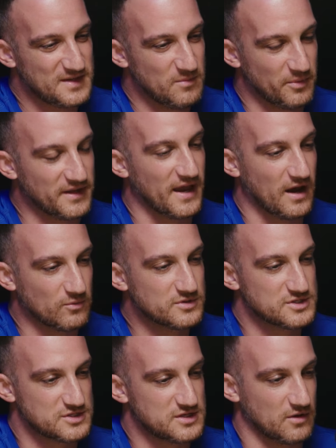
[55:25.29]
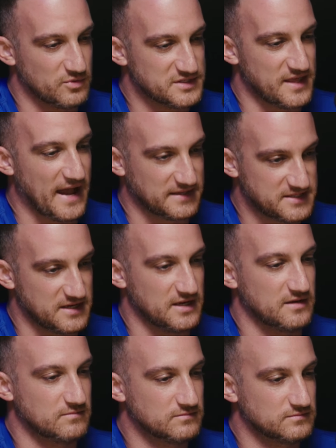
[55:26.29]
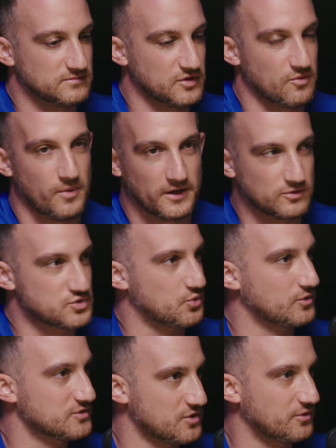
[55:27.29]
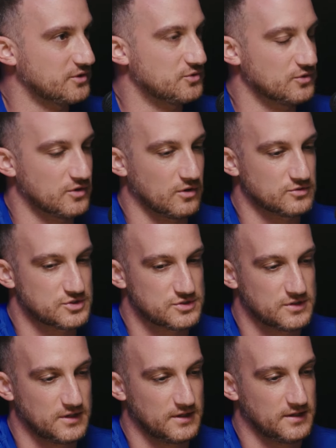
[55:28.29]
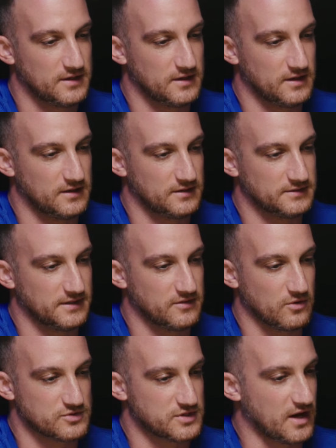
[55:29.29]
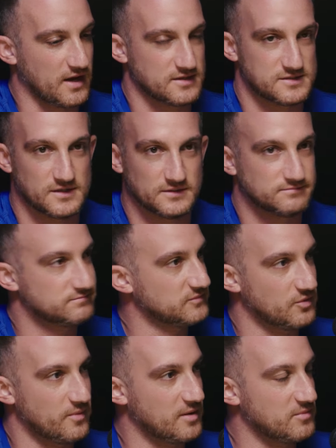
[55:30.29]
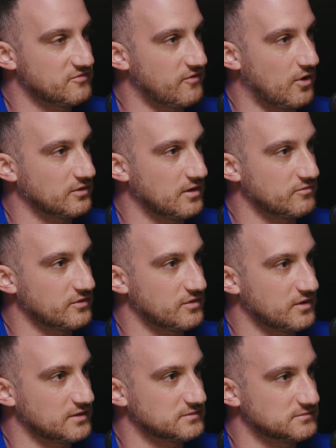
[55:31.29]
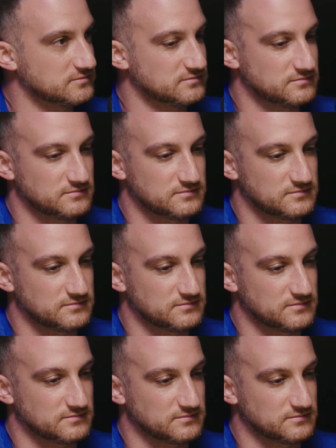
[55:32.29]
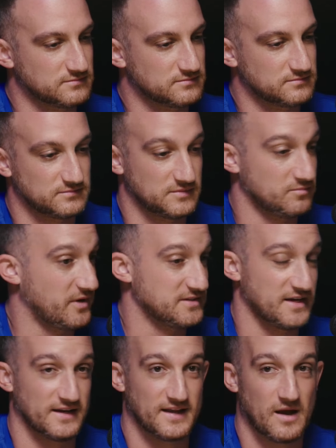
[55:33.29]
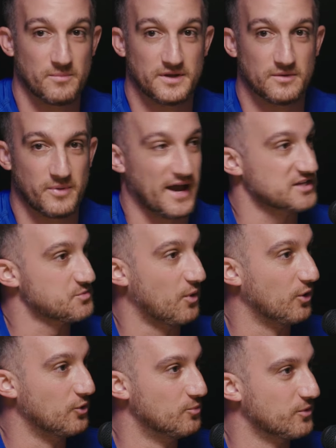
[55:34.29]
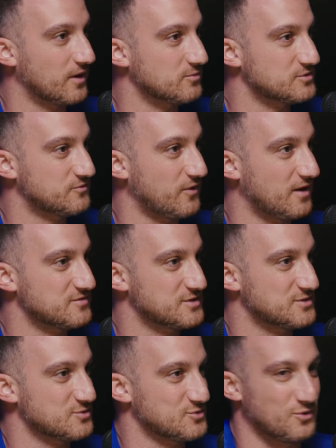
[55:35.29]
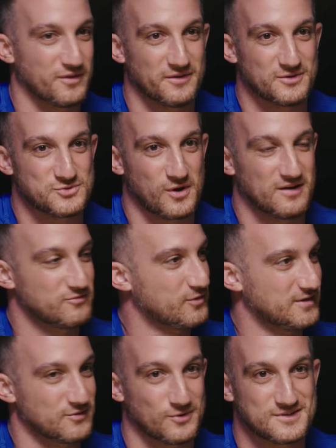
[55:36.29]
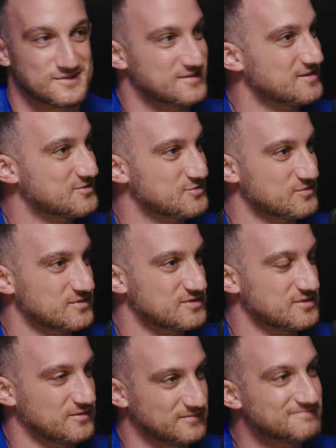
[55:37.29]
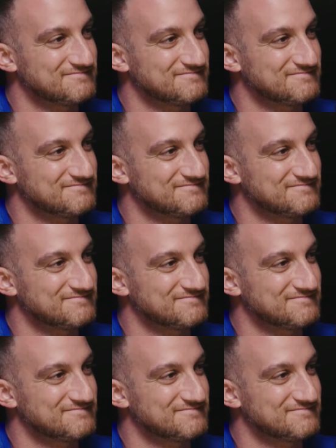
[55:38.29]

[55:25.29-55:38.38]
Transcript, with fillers: but yeah, it was it was that team, you know, Michael Jordan, Toni Kukoc, uh, and those guys that you know made me fall in love with it. And my dad got me a basketball hoop when I was five, six years old on the driveway, and the rest is history. So